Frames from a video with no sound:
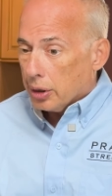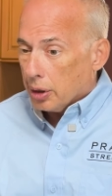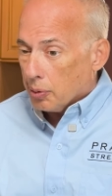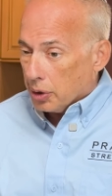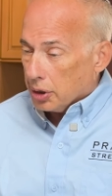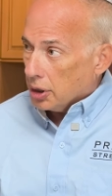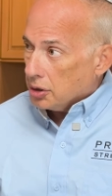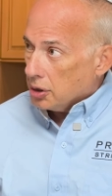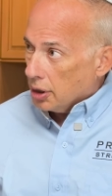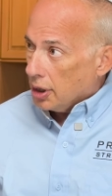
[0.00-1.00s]
They want to get
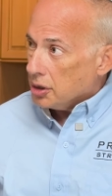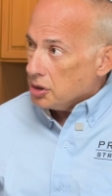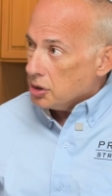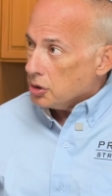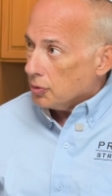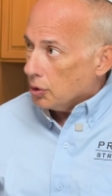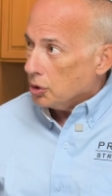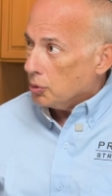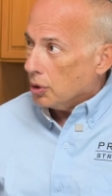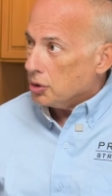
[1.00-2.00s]
to the essence of what
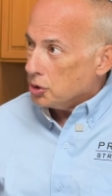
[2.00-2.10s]
you want.